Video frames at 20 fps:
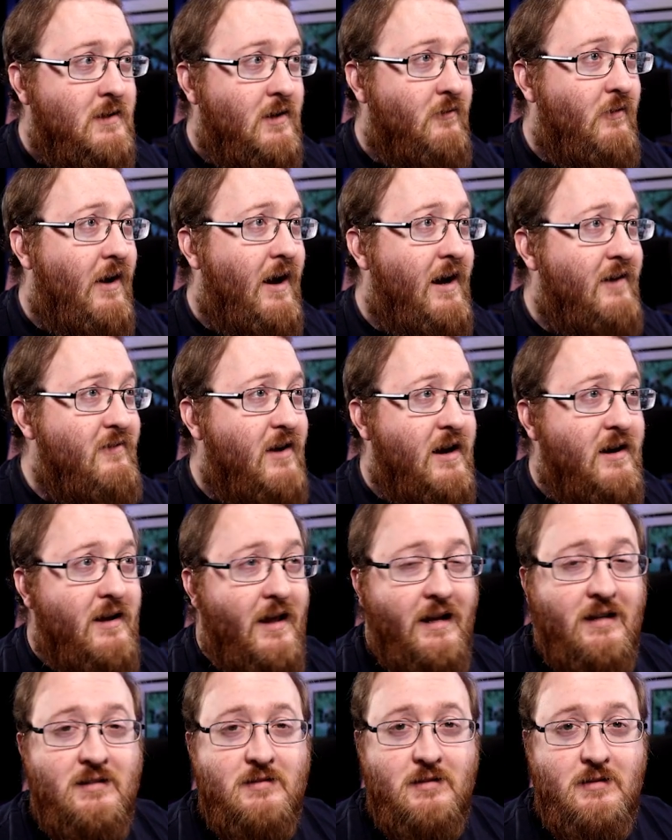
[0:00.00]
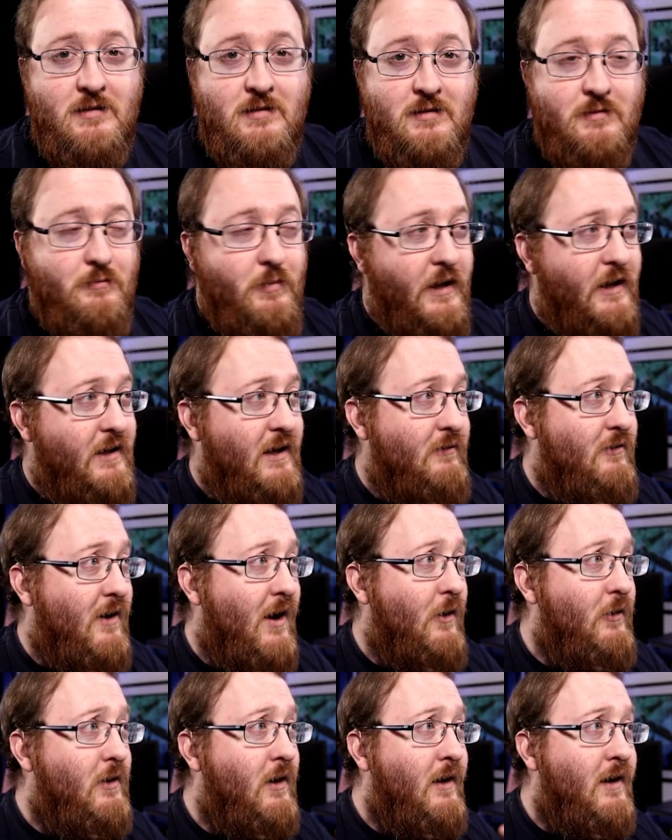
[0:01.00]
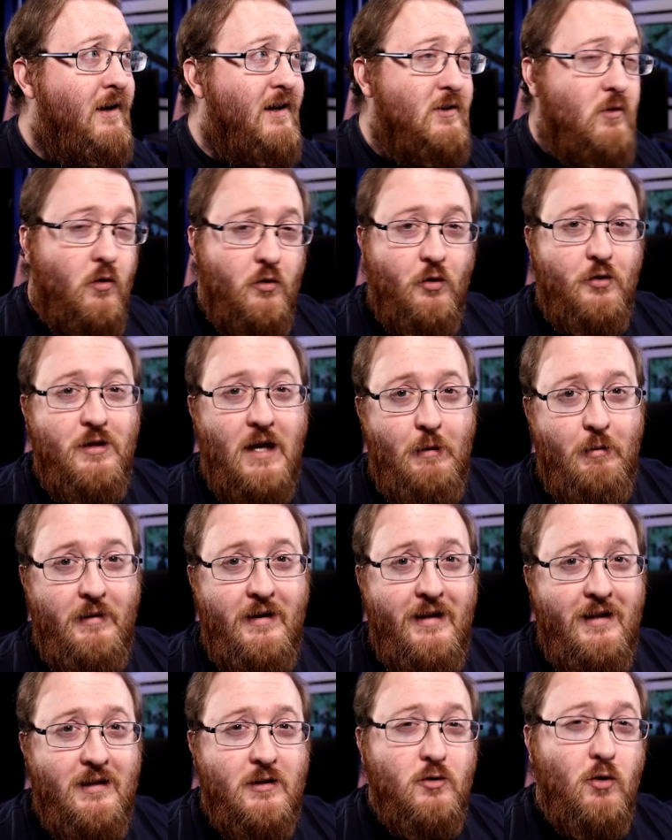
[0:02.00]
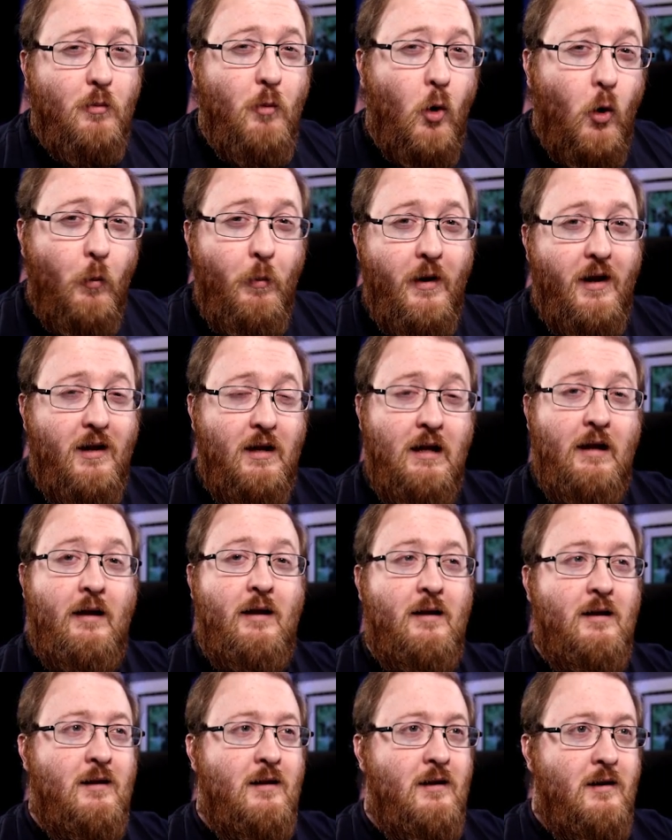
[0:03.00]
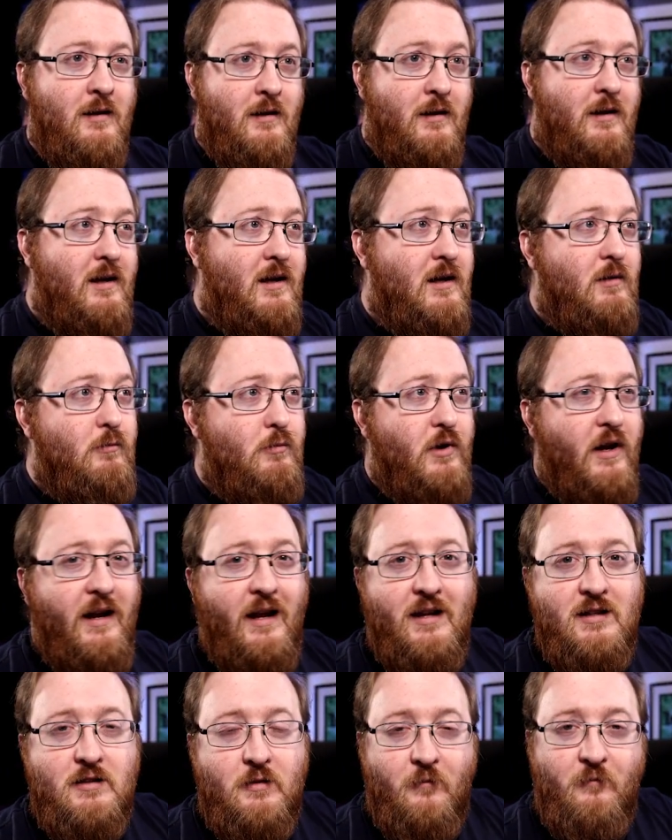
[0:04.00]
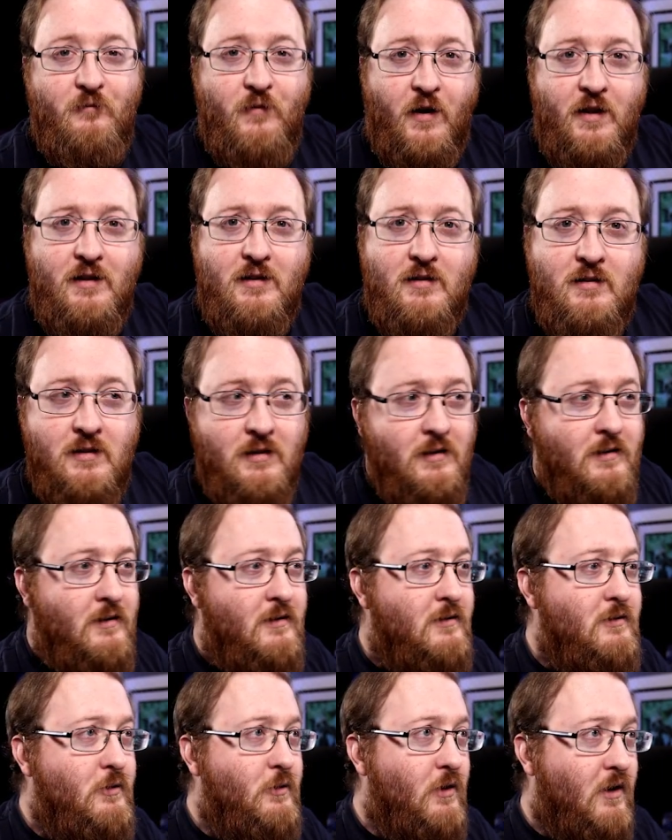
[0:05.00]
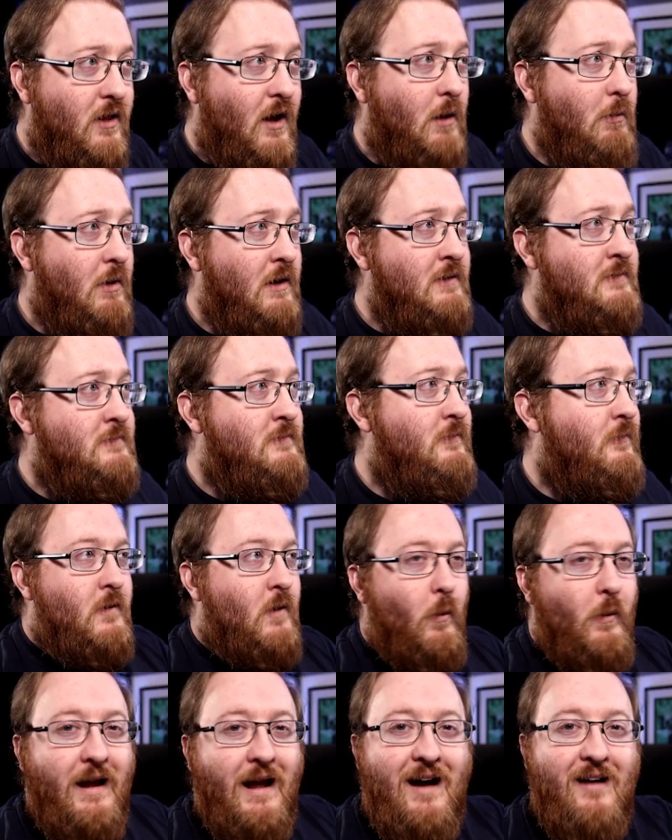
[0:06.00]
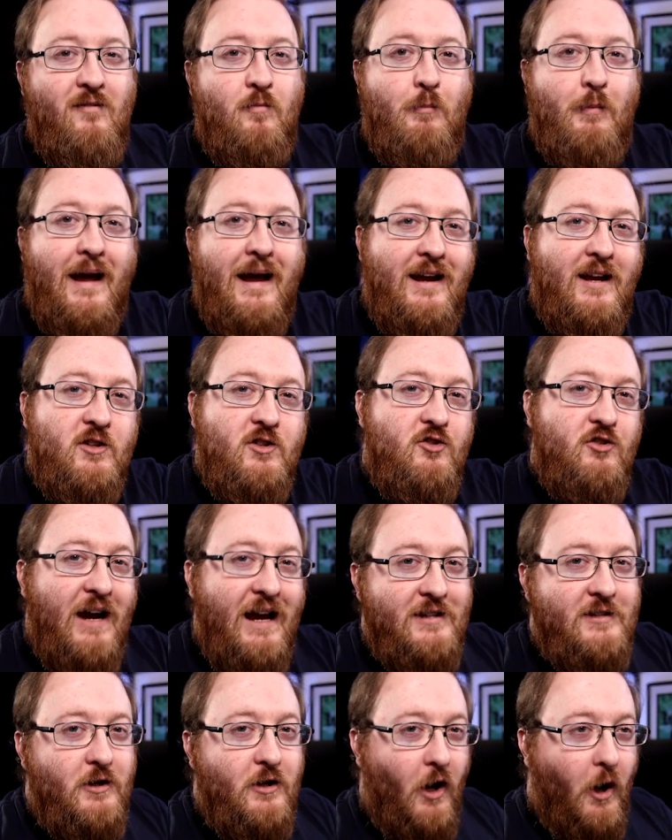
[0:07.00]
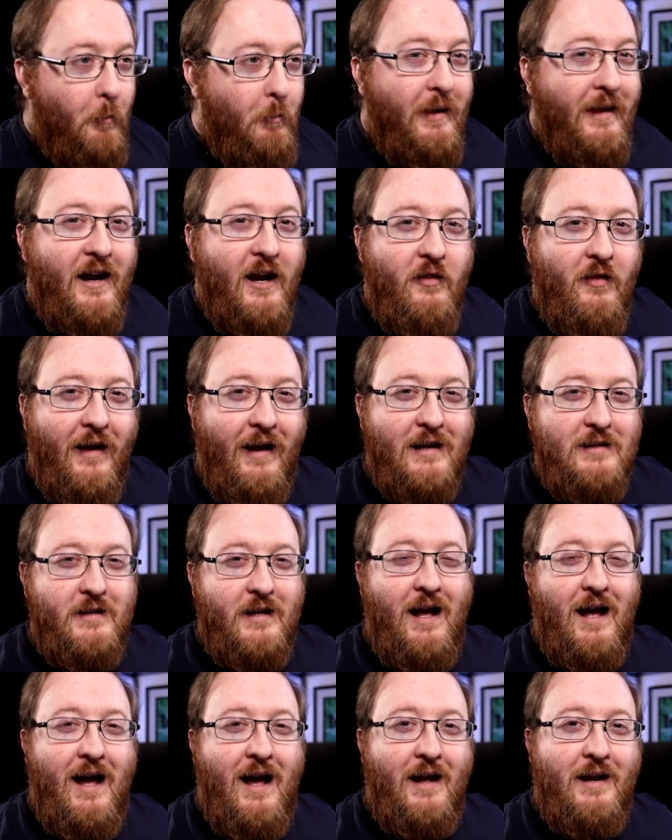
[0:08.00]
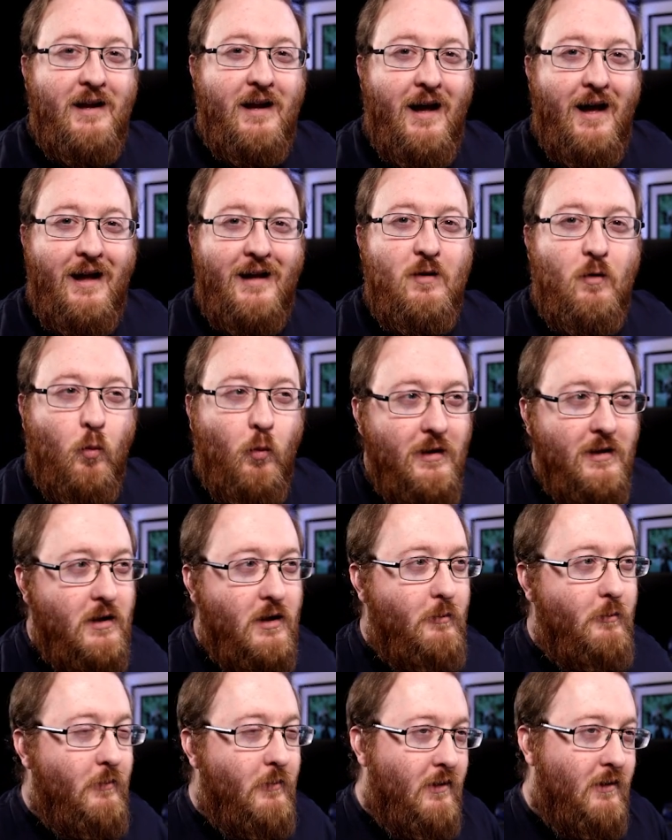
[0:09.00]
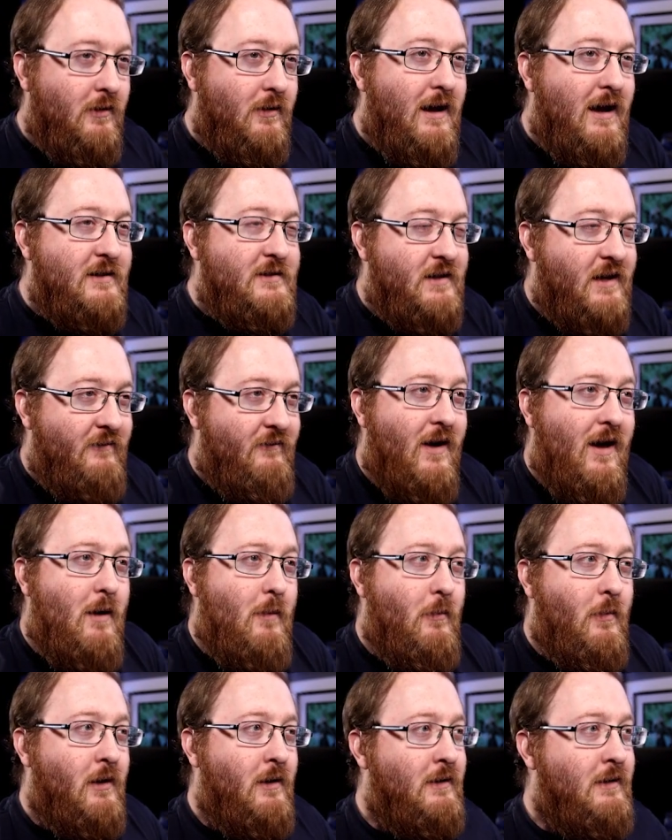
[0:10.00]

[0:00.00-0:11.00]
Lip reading: Very, very nice player to have around. He's also Japanese, so I'm hoping he can bring in some funds to the club. We have Mike Tresser, a player that I actually had at Belguim last FM.